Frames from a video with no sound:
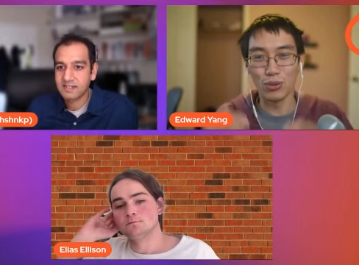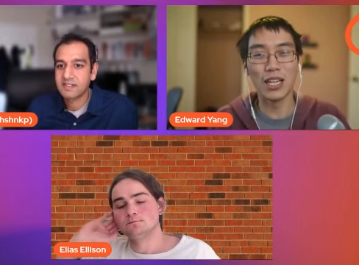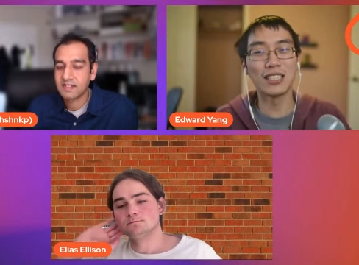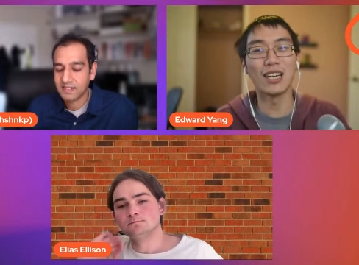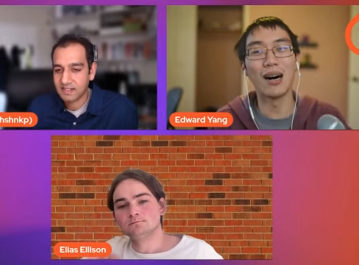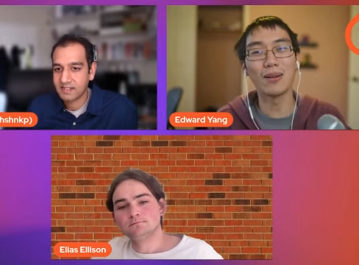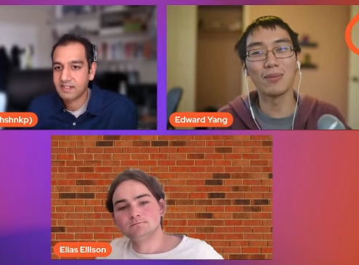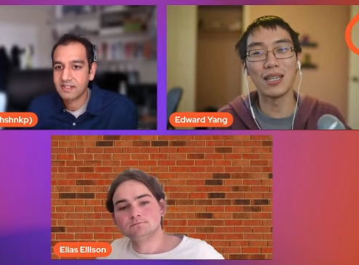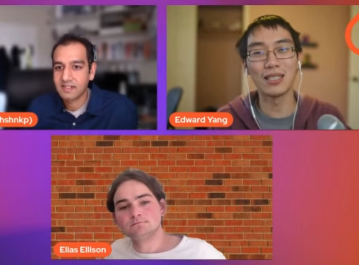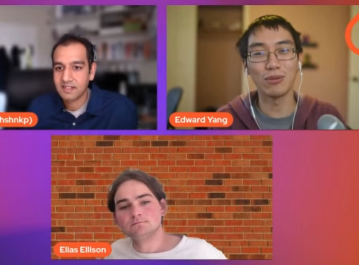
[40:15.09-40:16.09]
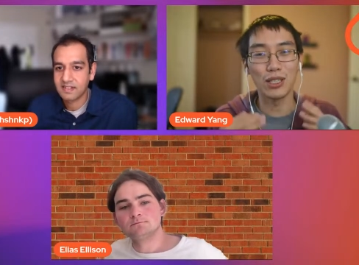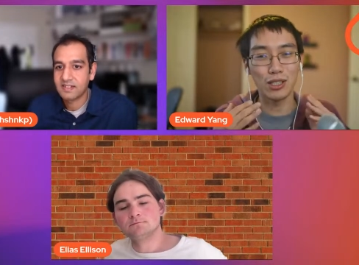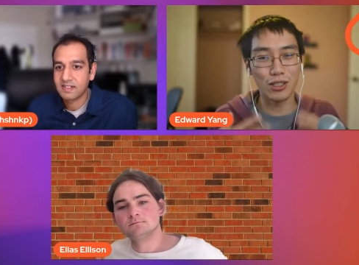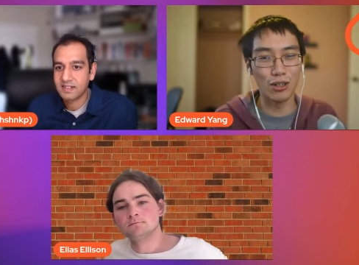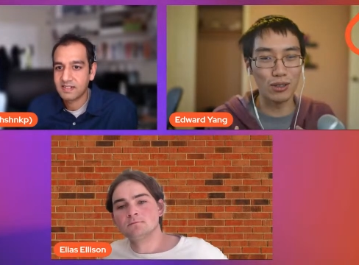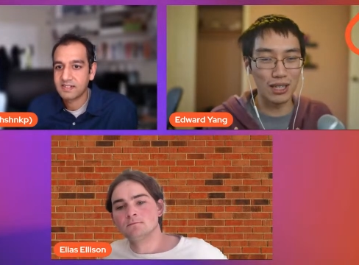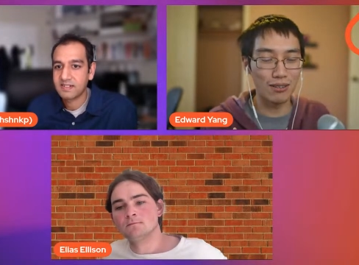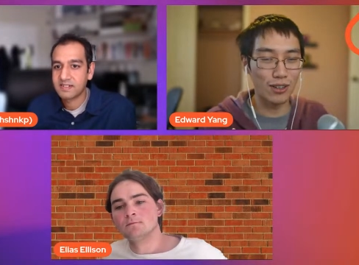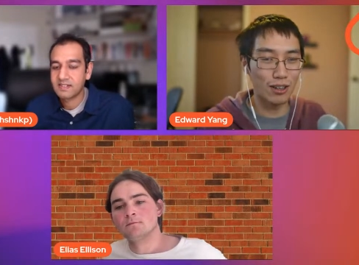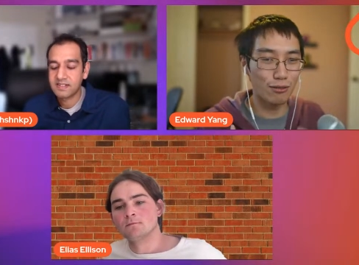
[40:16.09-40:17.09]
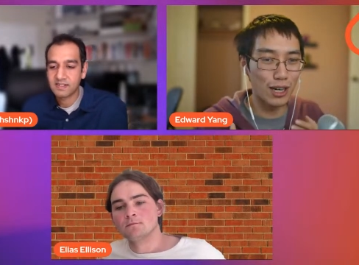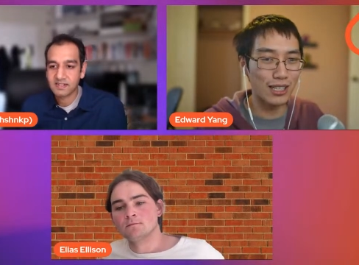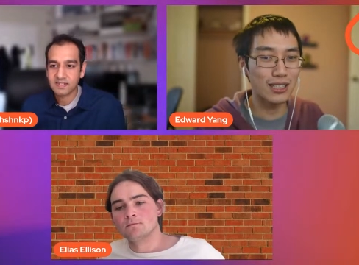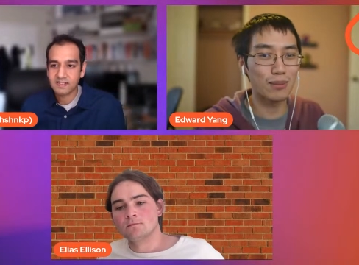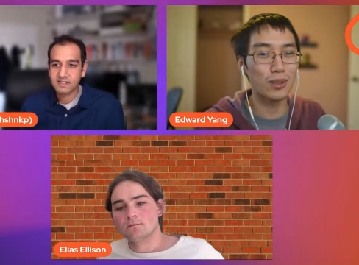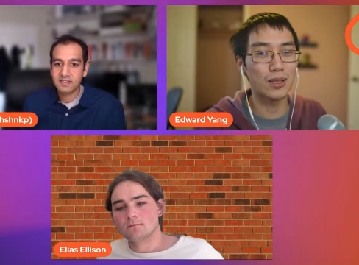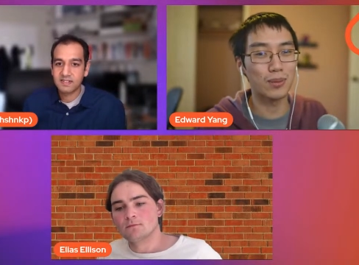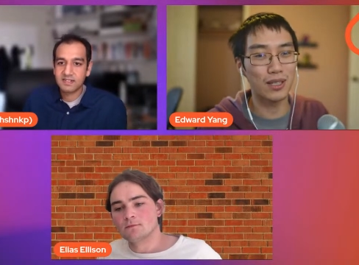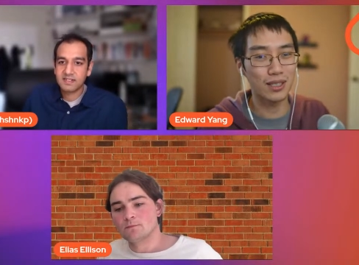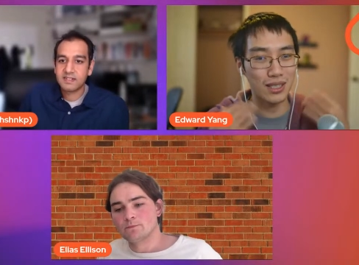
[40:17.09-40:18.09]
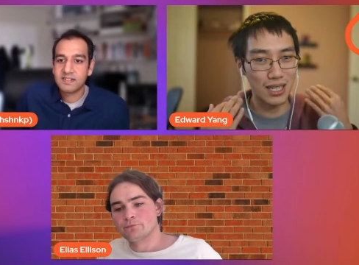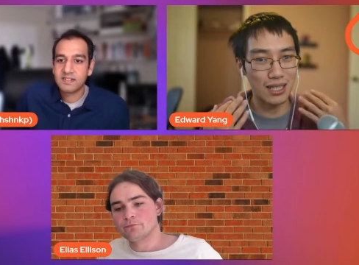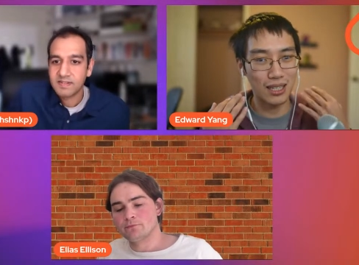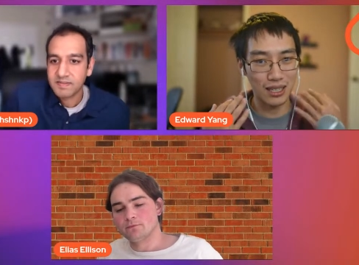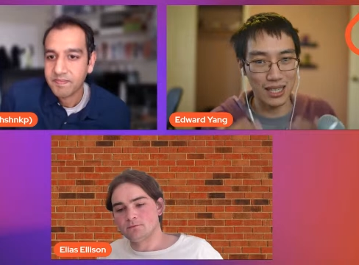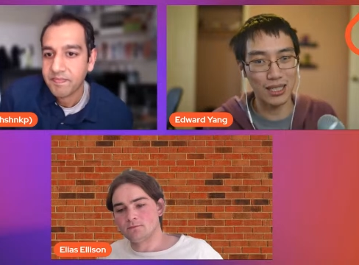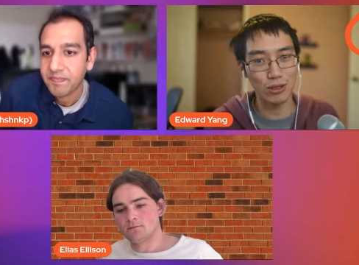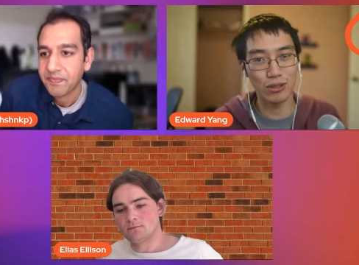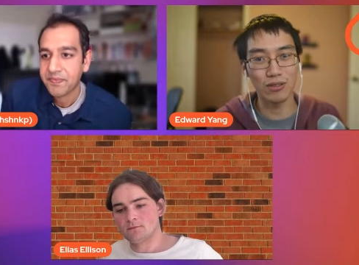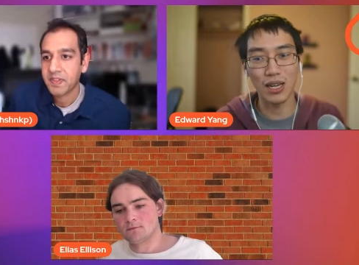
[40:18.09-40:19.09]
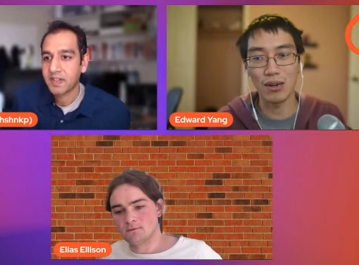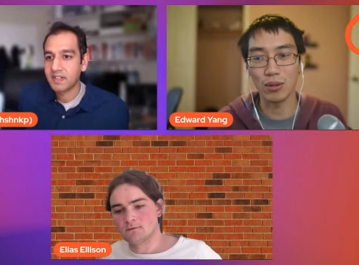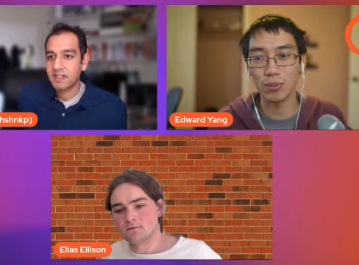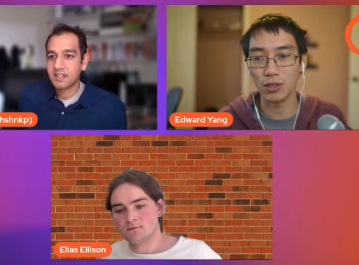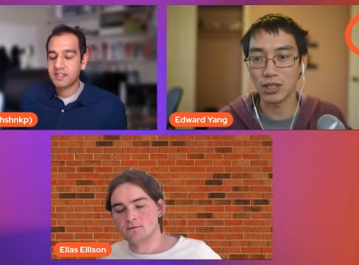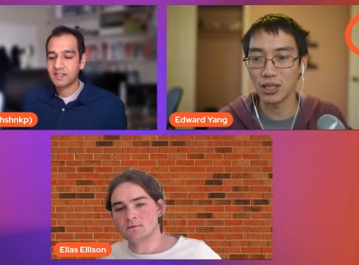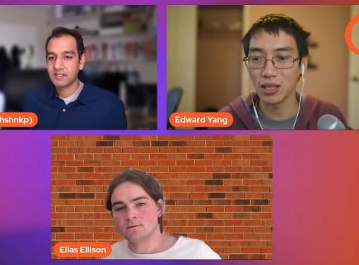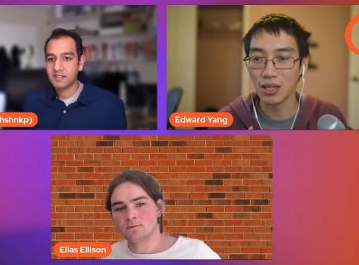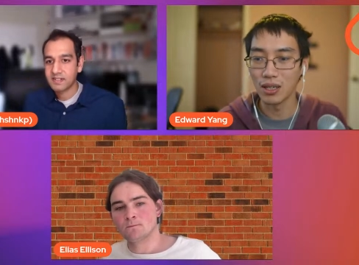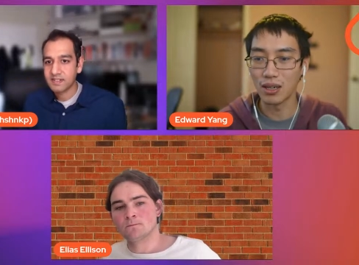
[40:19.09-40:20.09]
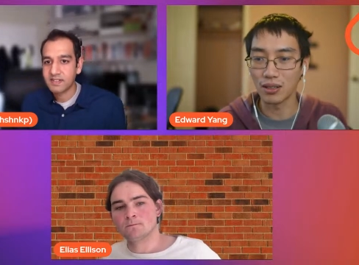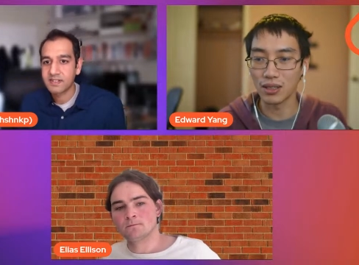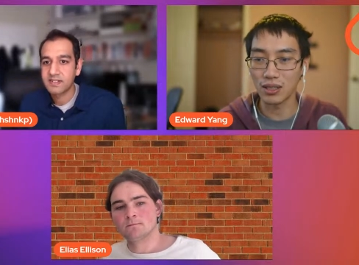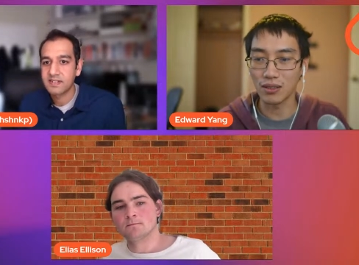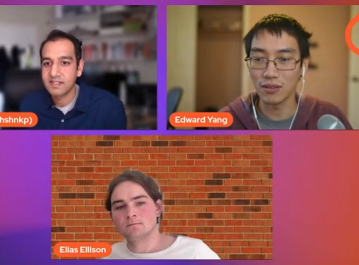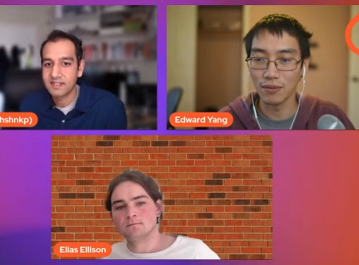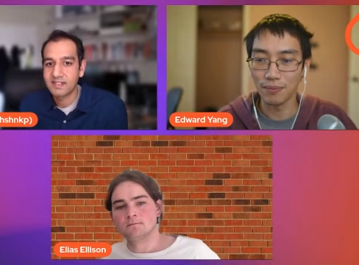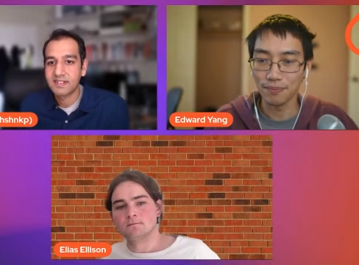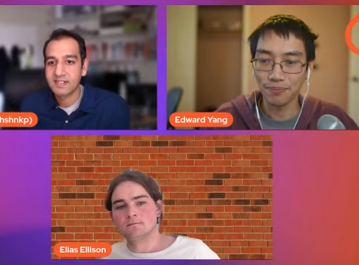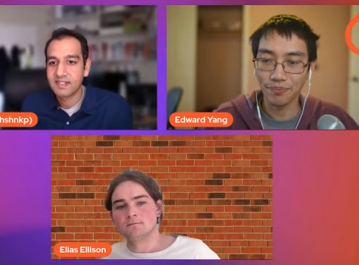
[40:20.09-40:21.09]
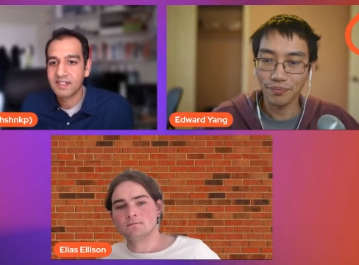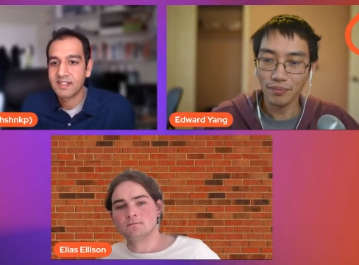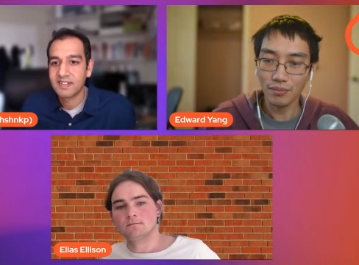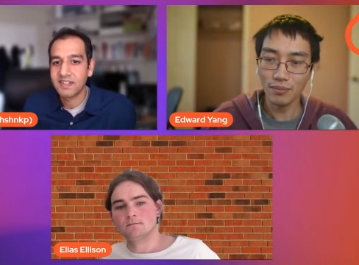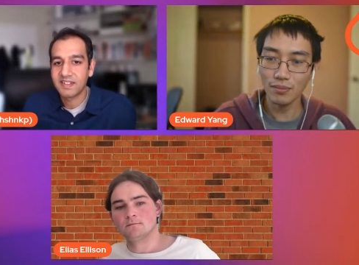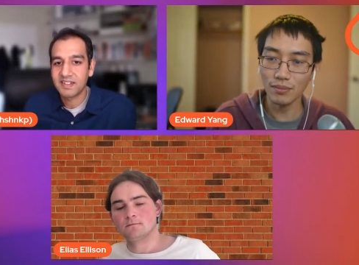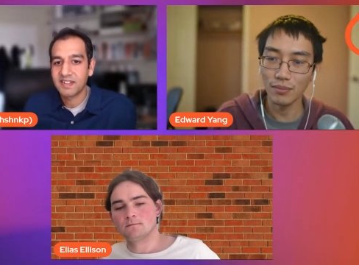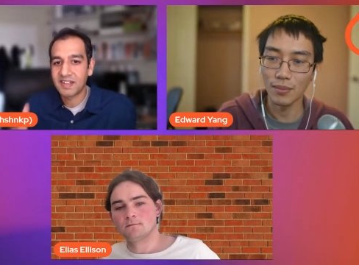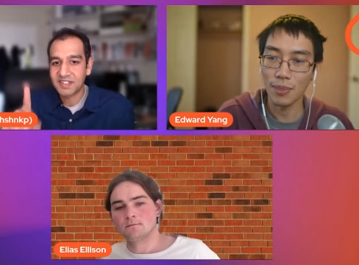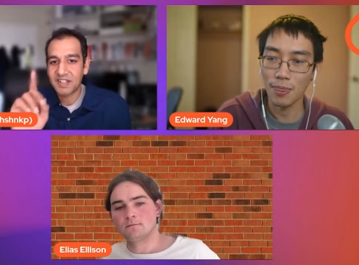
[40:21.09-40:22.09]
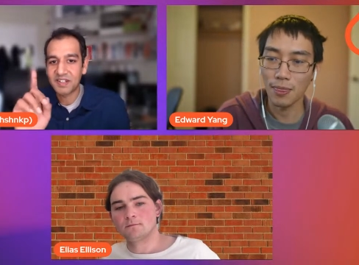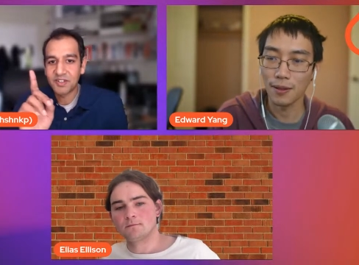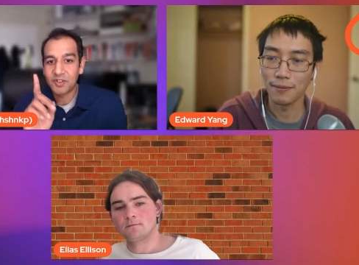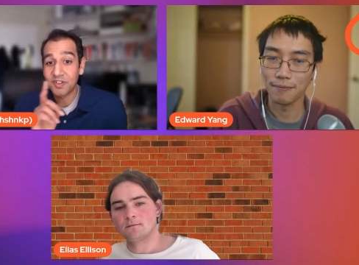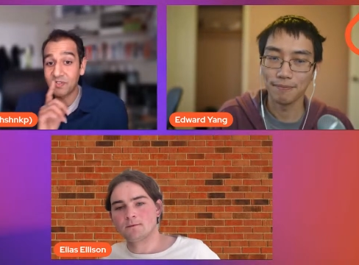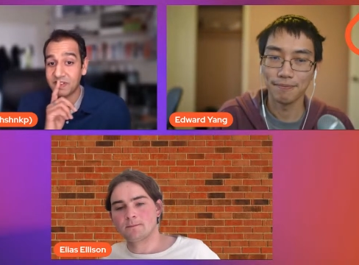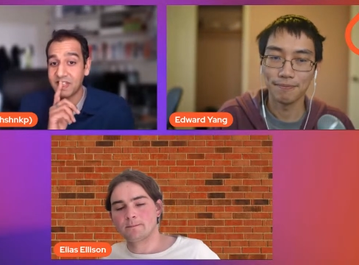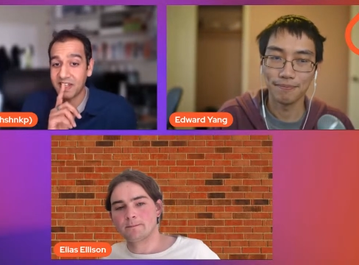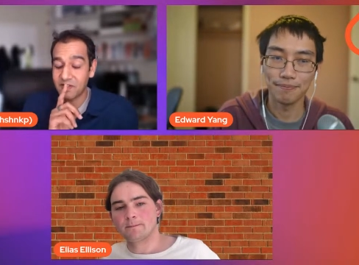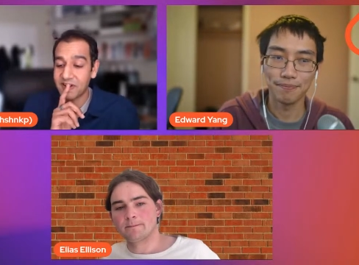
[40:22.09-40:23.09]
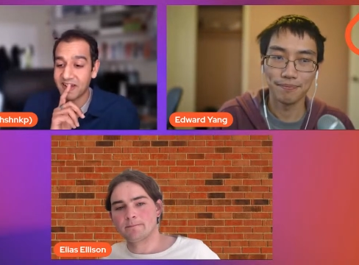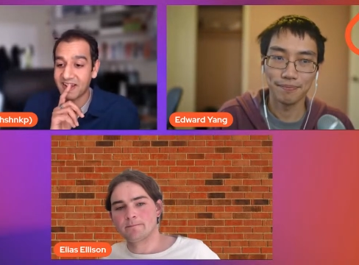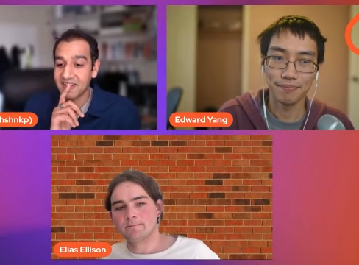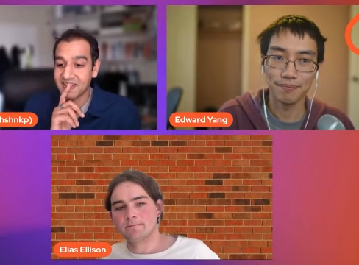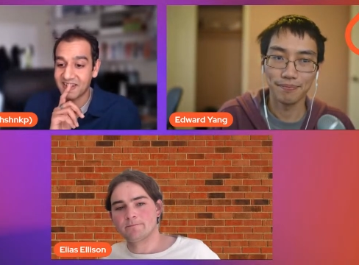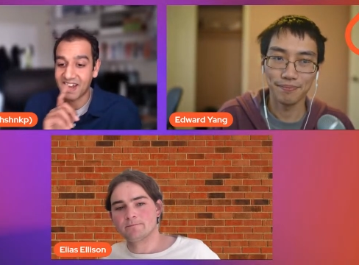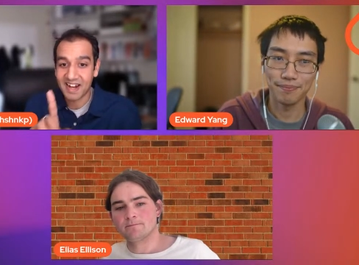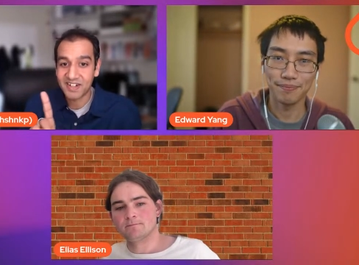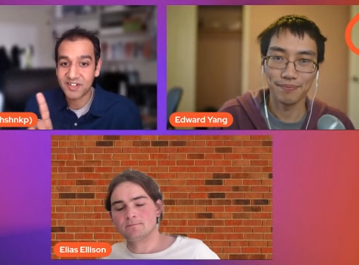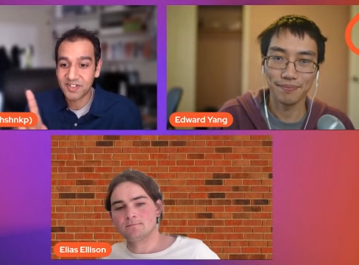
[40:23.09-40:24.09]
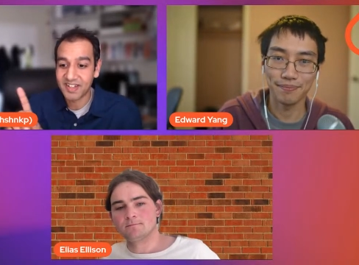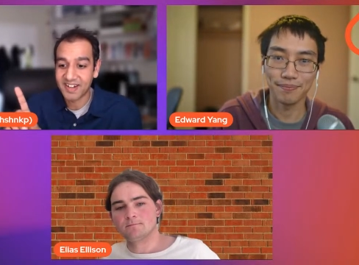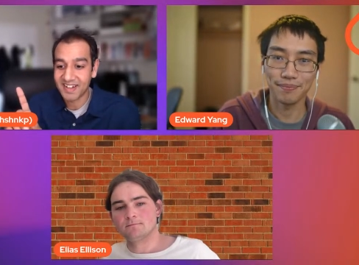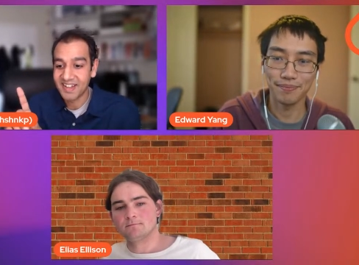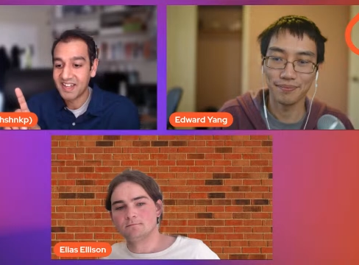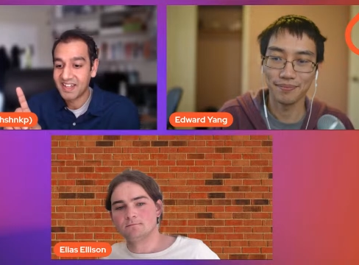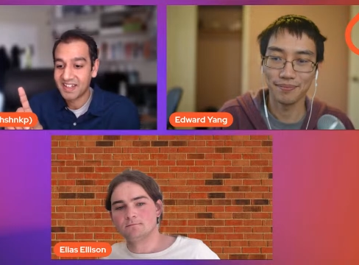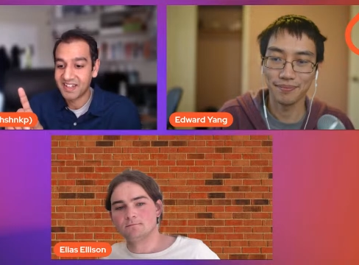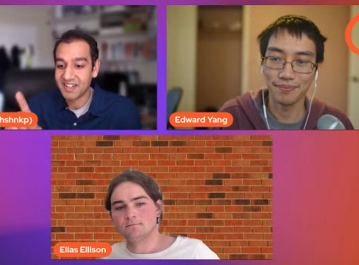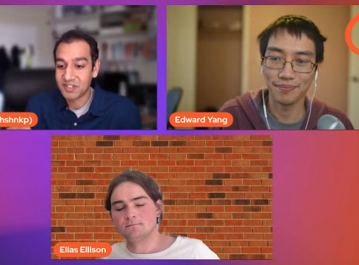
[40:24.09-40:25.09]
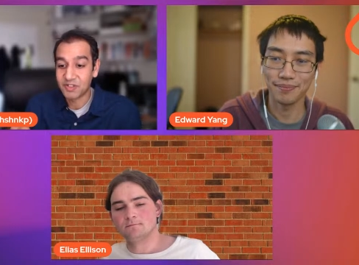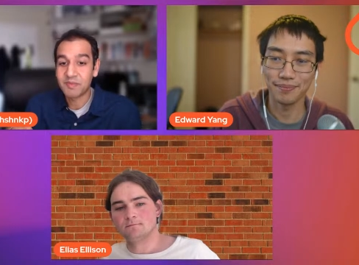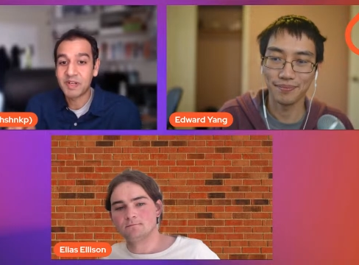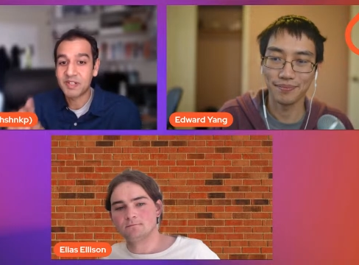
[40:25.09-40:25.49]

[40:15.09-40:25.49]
Speaker 1: ways to optimize it which don't involve writing C++, and like that's sort of how we're pushing
Speaker 2: on this stuff. Hmm. The uh, the only thing I want to add to that is you didn't